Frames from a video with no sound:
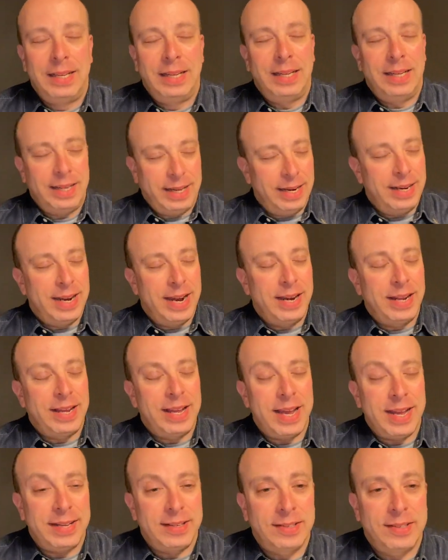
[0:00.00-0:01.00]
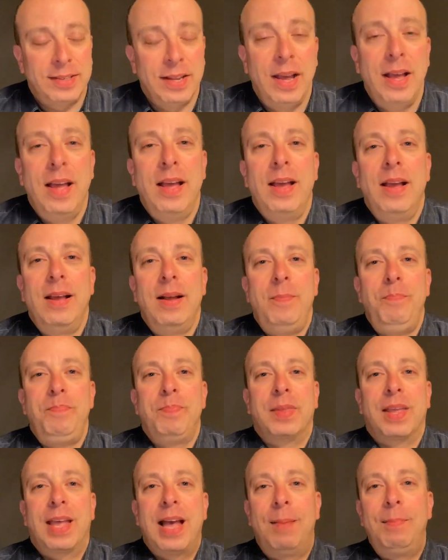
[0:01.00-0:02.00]
In any case,
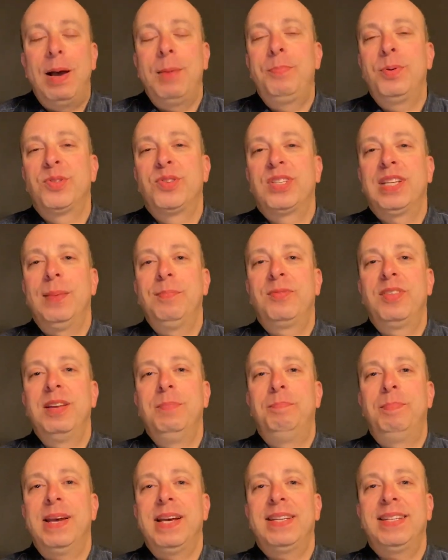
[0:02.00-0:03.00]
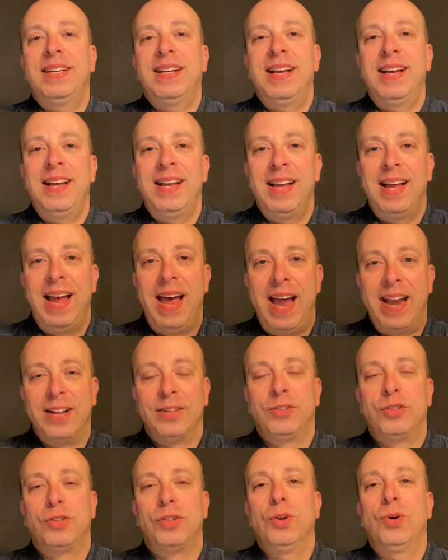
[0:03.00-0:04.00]
come up with something better and
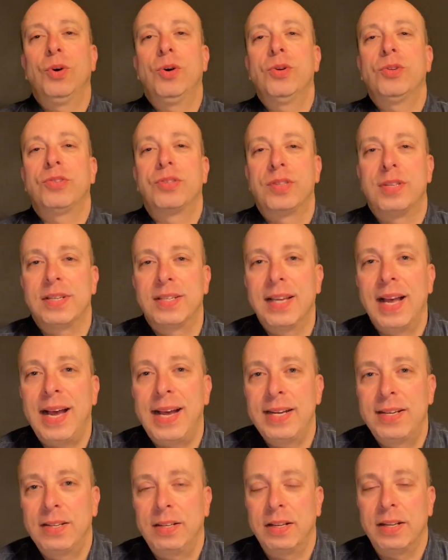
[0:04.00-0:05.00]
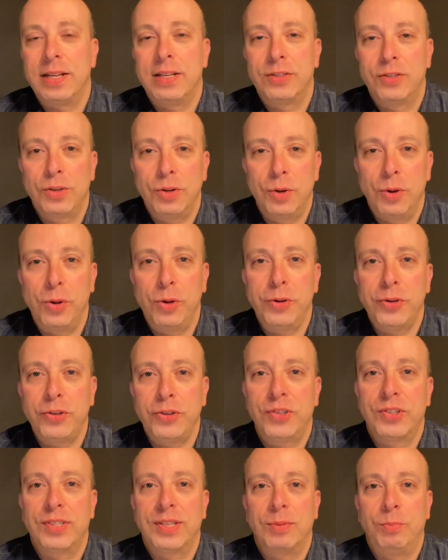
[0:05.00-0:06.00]
it's yours. The title is
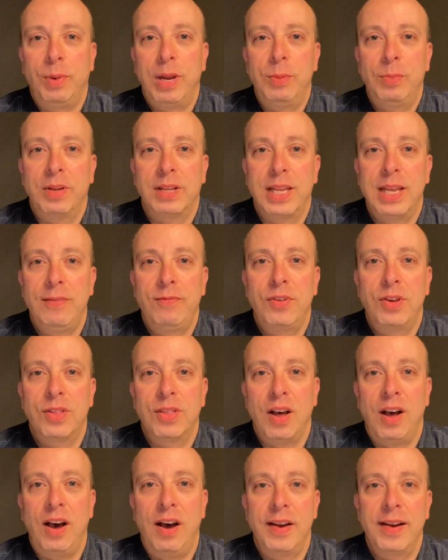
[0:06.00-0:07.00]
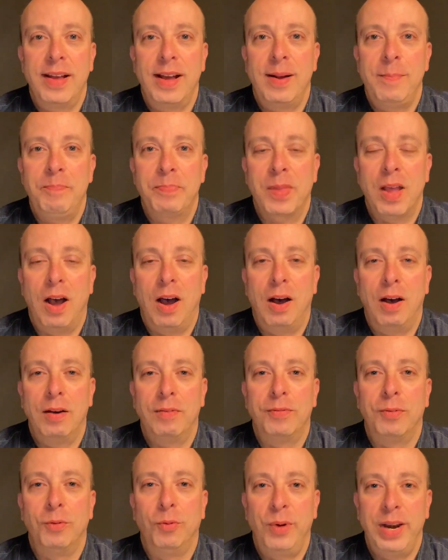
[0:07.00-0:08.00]
yours. We will give you the honor
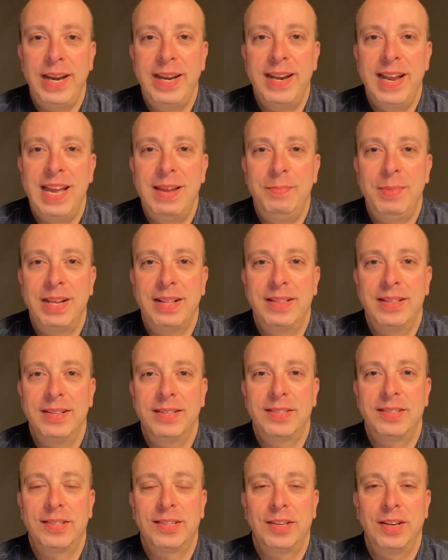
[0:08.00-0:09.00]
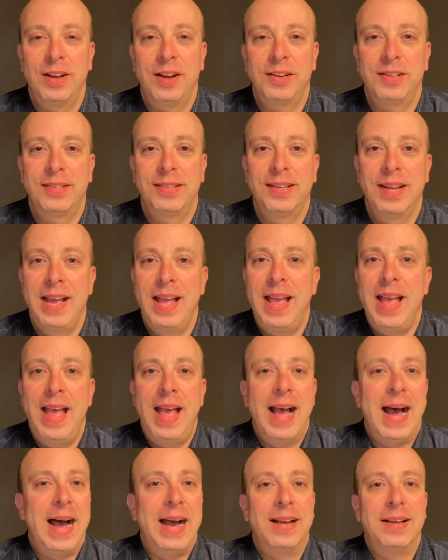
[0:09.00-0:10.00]
of renaming this slot.
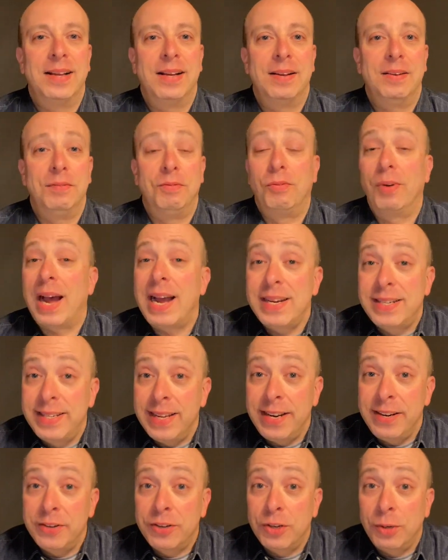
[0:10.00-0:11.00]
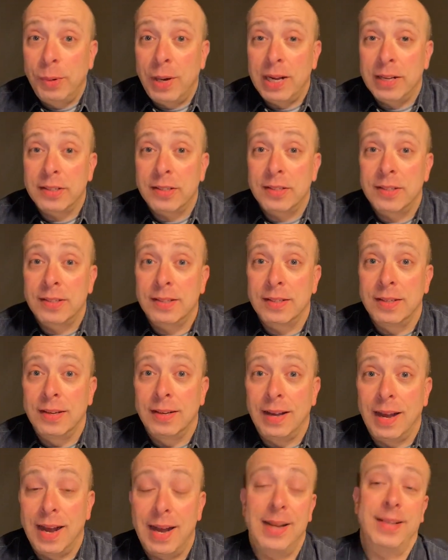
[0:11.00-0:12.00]
Write into us,
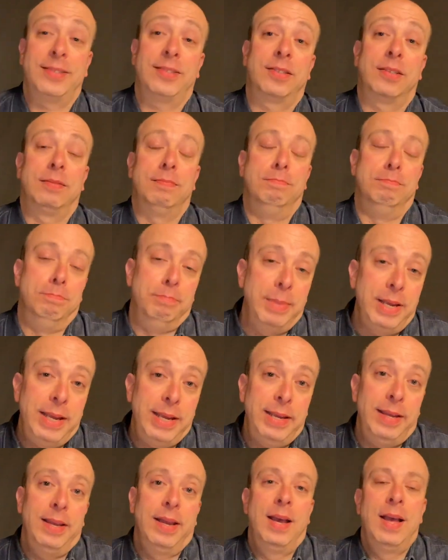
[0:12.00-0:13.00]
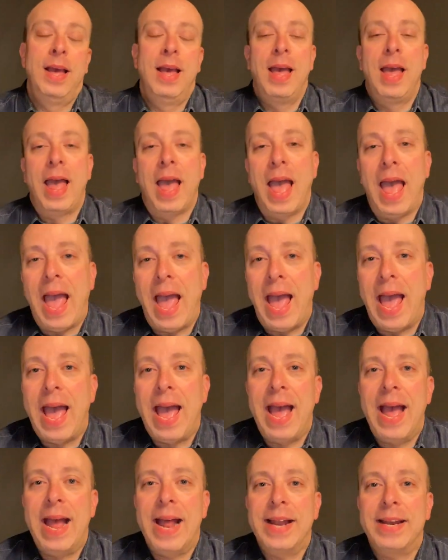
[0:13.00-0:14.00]
me,
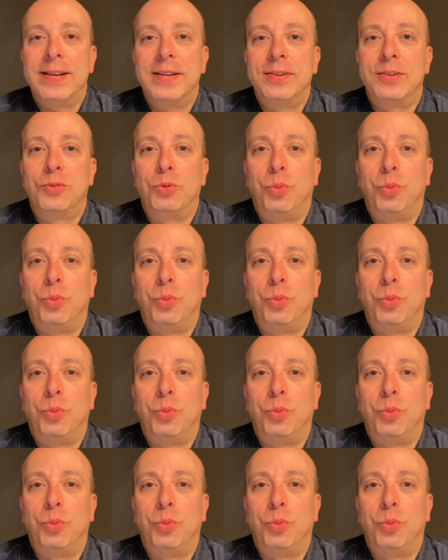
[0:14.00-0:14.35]
and